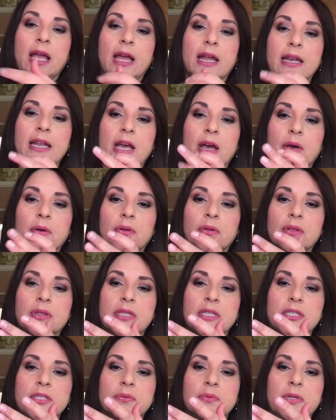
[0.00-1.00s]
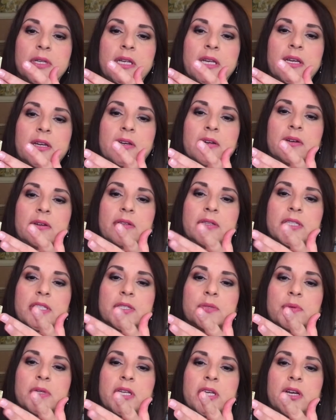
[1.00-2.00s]
Now, this one here, this
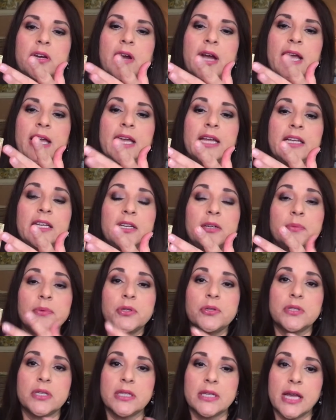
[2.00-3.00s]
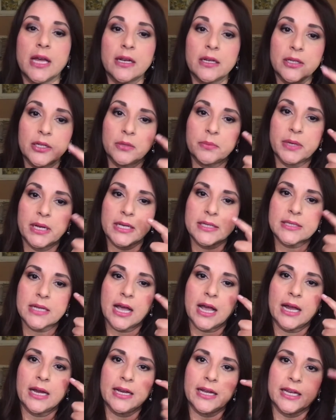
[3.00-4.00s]
one here, I ended up using that a little bit as a
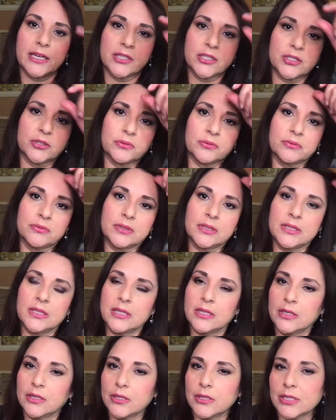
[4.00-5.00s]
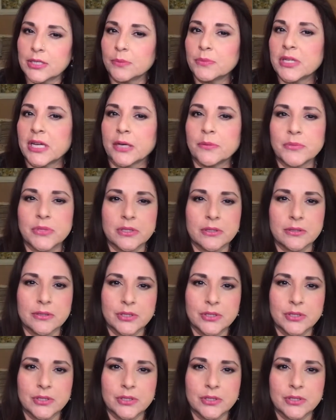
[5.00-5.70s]
highlight too, sometimes.